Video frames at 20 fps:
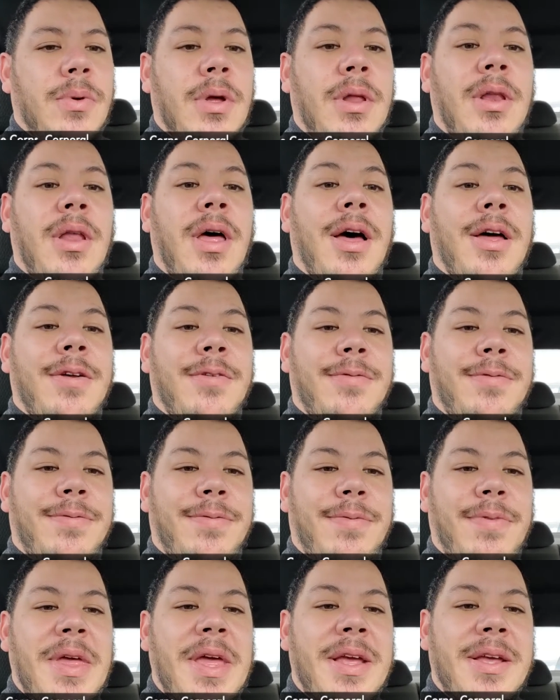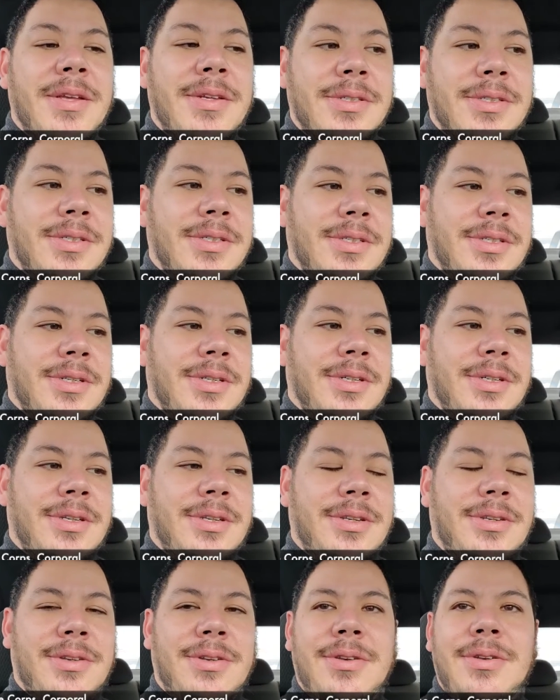a lot of things
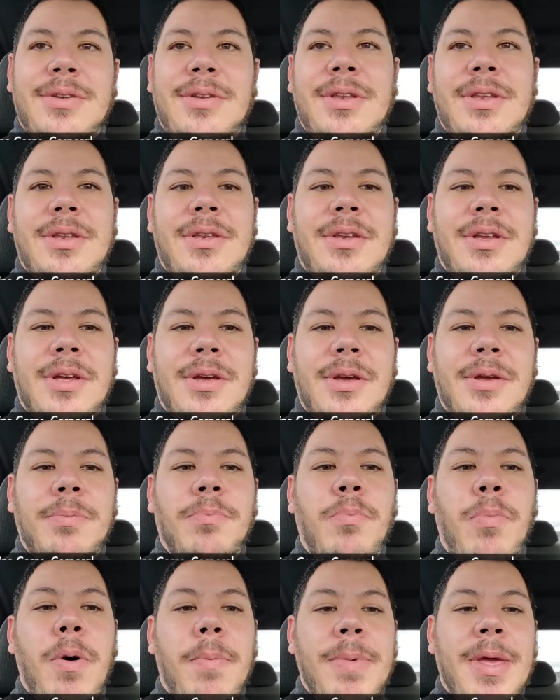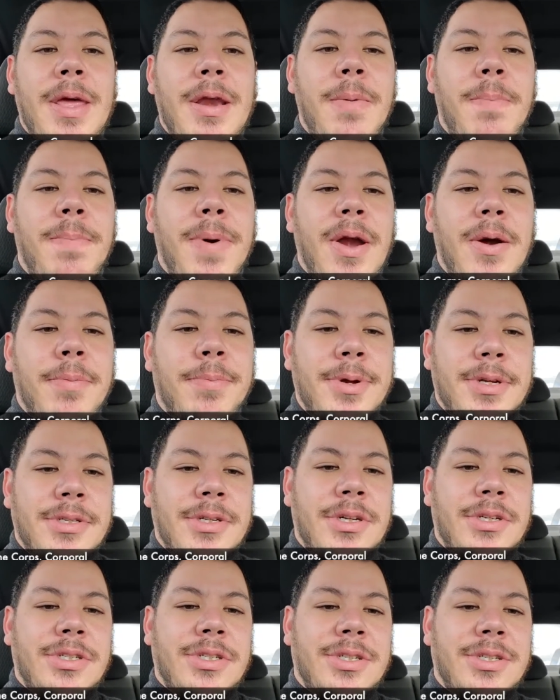to put me in a better
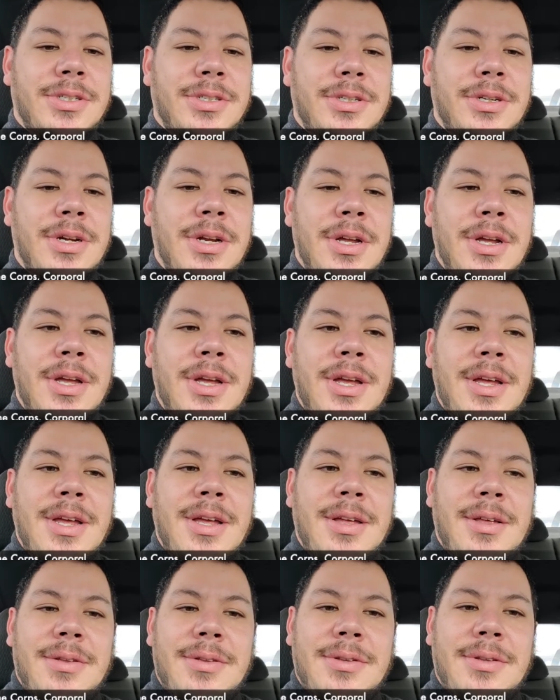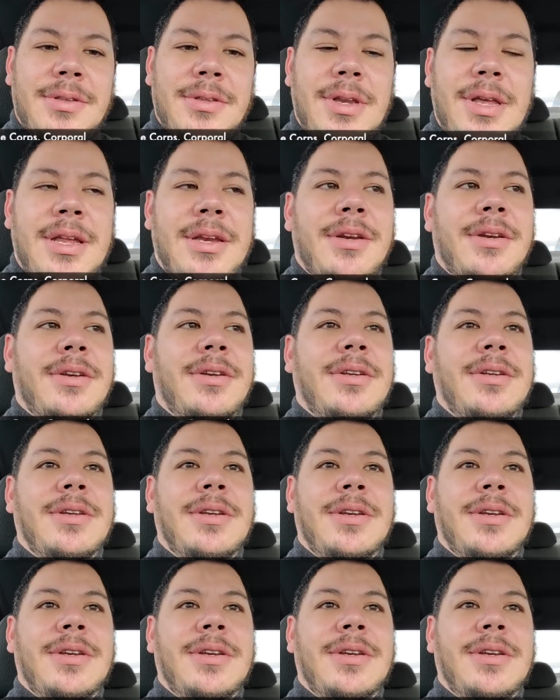position. And